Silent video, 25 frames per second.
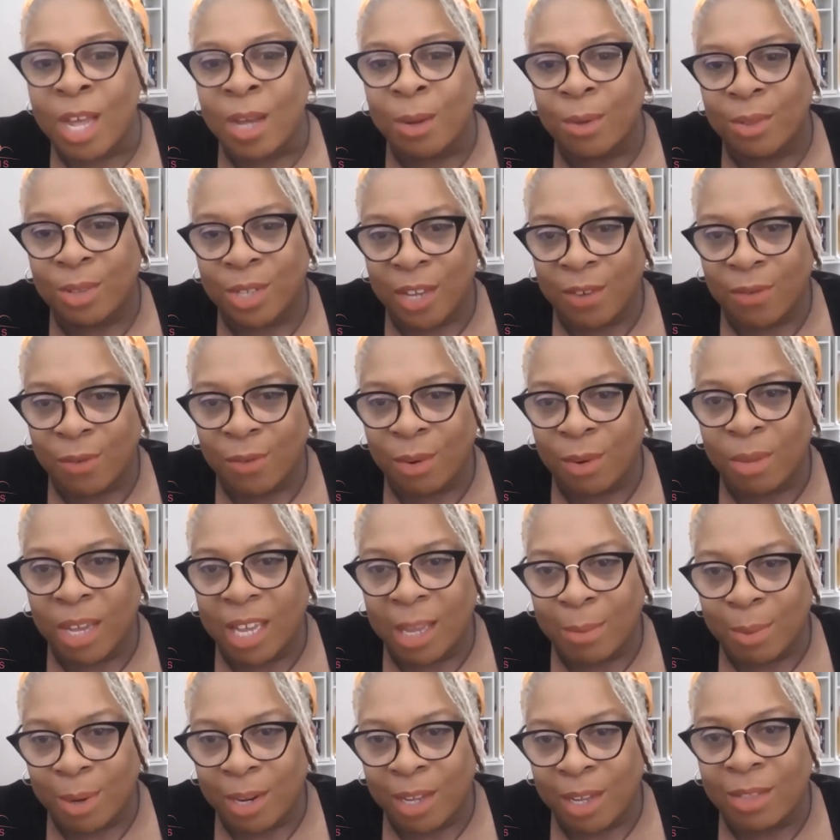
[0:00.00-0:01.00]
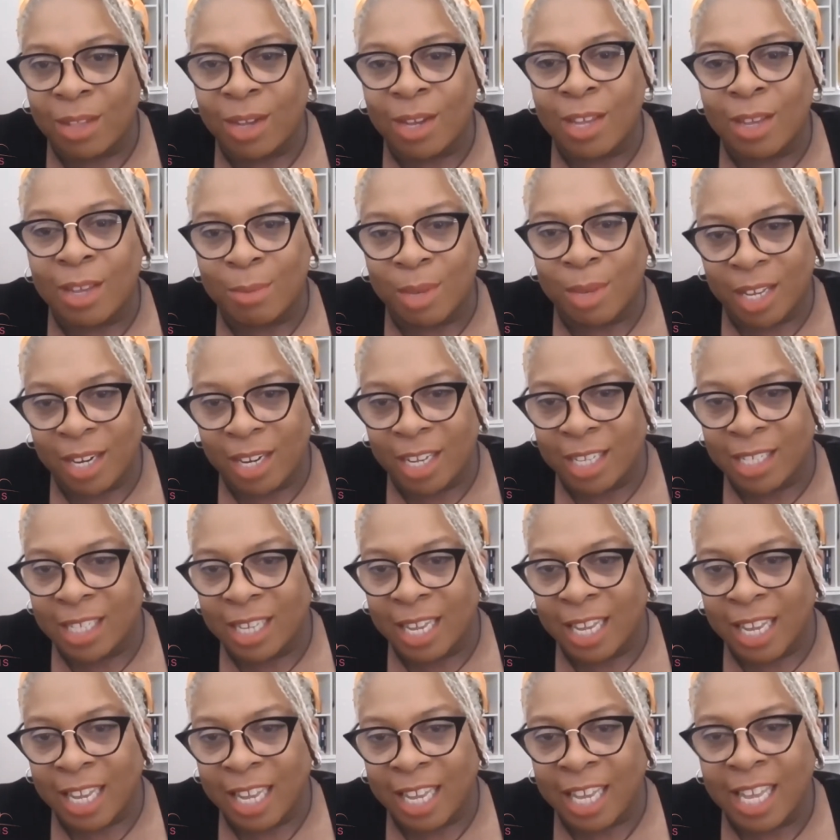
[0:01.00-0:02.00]
with different people in the
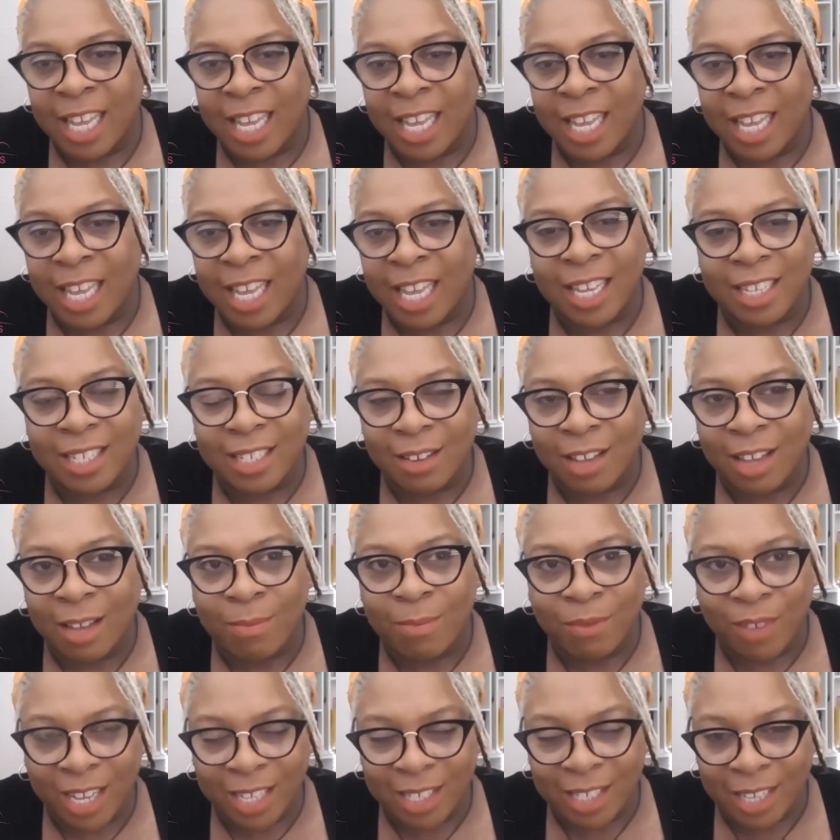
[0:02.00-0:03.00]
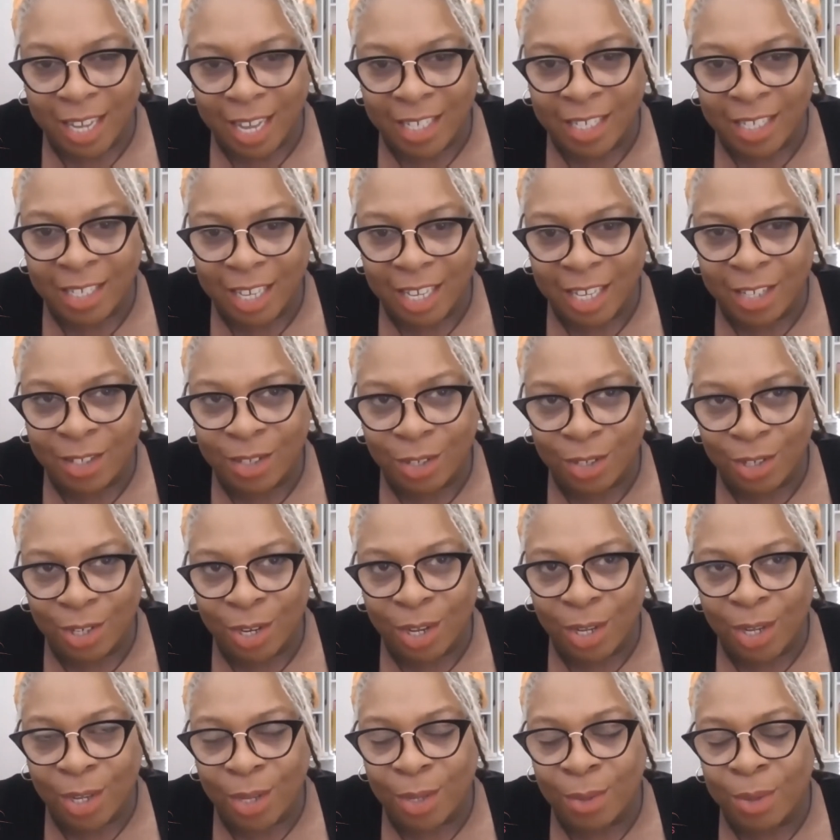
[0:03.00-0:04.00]
community is fantastic to
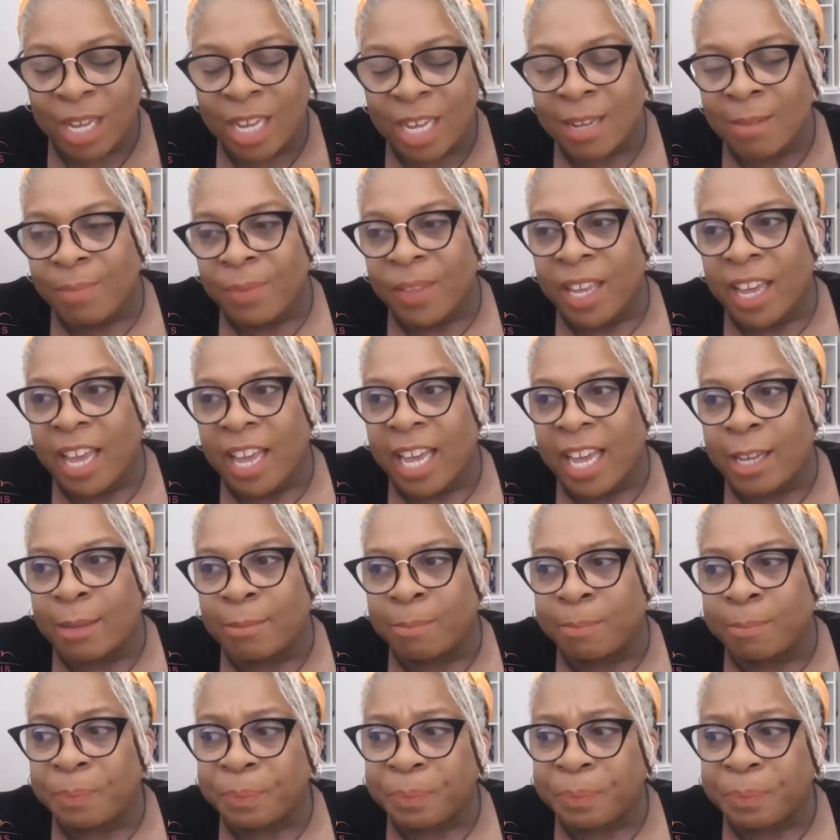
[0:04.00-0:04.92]
do. And